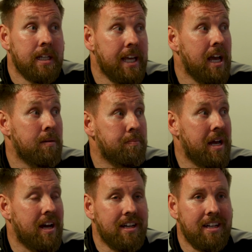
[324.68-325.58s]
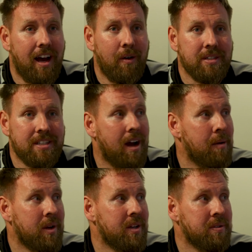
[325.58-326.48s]
Yeah, better.
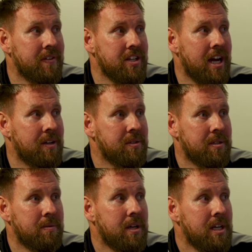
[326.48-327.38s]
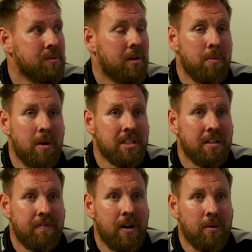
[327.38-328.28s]
I'll be honest with you, Jack. It's one of the worst
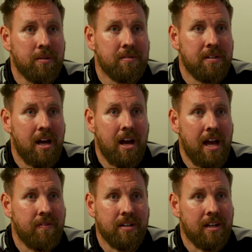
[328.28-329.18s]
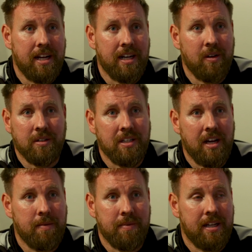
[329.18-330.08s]
I've felt ever, like in a long
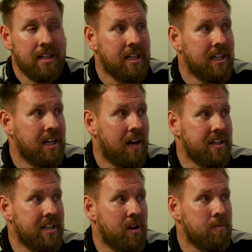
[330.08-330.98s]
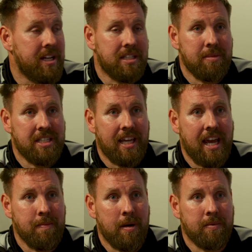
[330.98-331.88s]
time. Like, I think you know me, to miss the
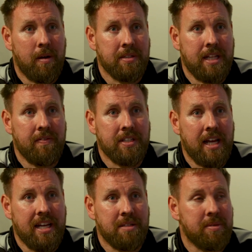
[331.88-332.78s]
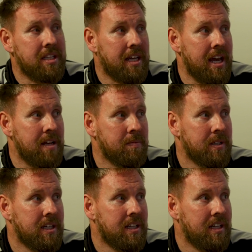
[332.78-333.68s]
game, I was devastated to miss the game.
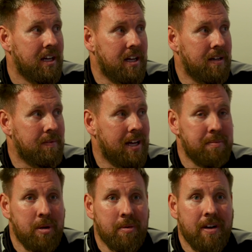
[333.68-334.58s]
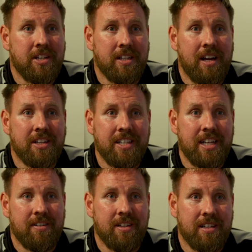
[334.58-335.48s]
I had my operation last
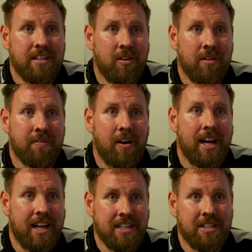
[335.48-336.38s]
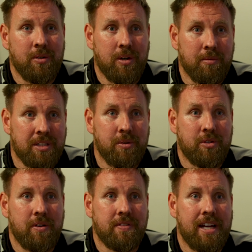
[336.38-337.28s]
year, and on the Friday, and still
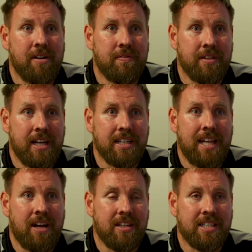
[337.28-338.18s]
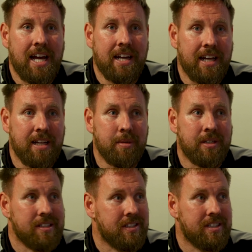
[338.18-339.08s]
drove to Hereford the next day on the Saturday,
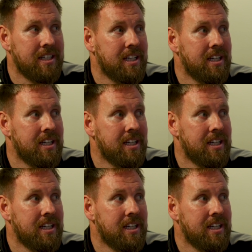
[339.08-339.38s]
because